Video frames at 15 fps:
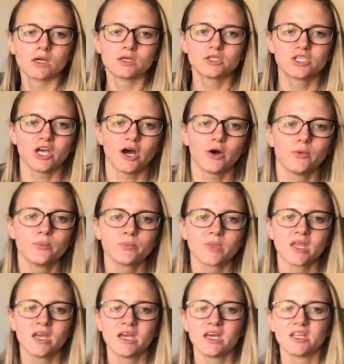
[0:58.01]
So
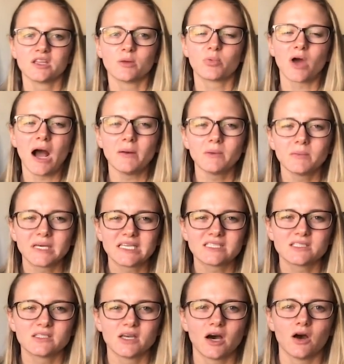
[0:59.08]
the problem
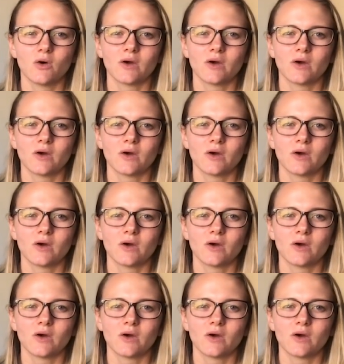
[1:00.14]
is